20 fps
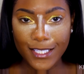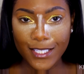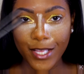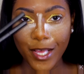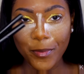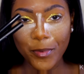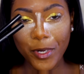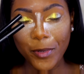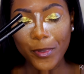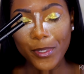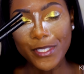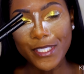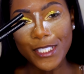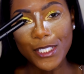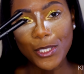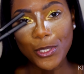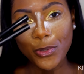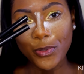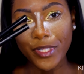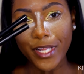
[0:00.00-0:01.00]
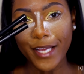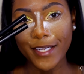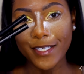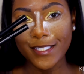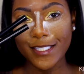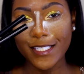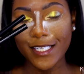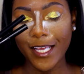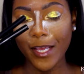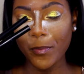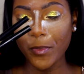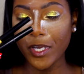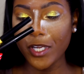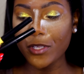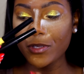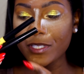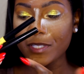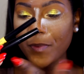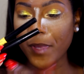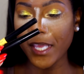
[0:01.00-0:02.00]
So I'm going to be using two liners today. I'm going
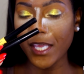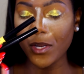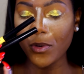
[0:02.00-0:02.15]
to use my